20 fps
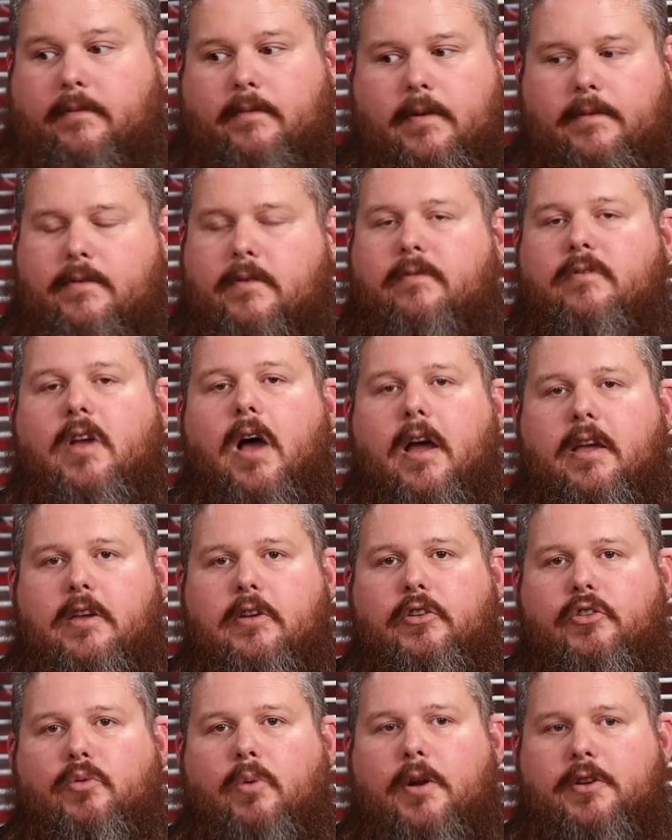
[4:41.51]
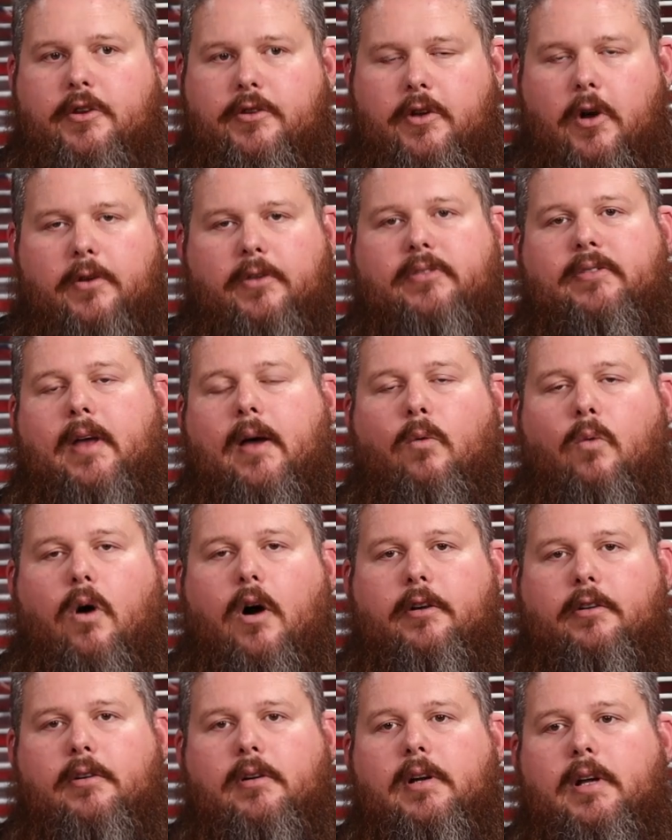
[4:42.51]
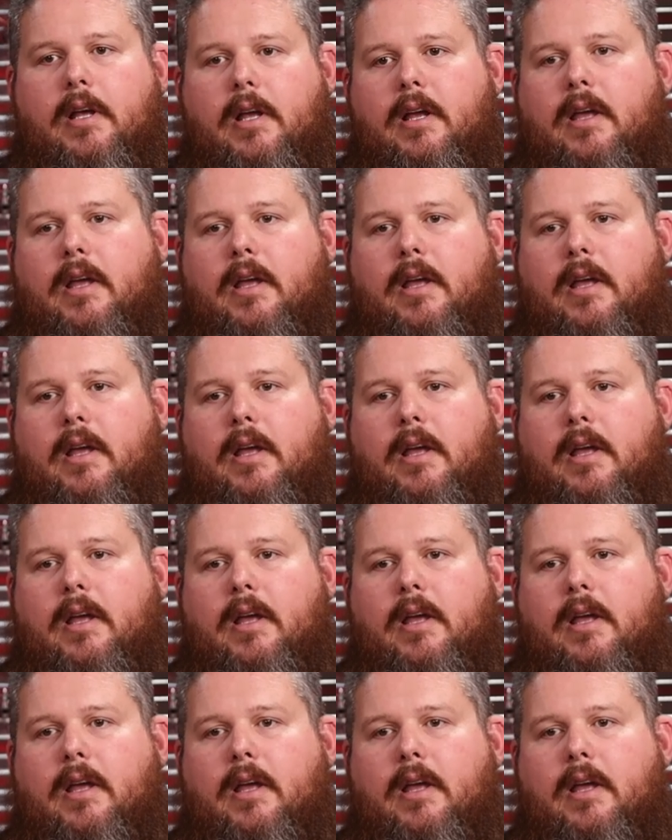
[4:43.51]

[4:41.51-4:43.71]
if you've not used one, you'll notice that water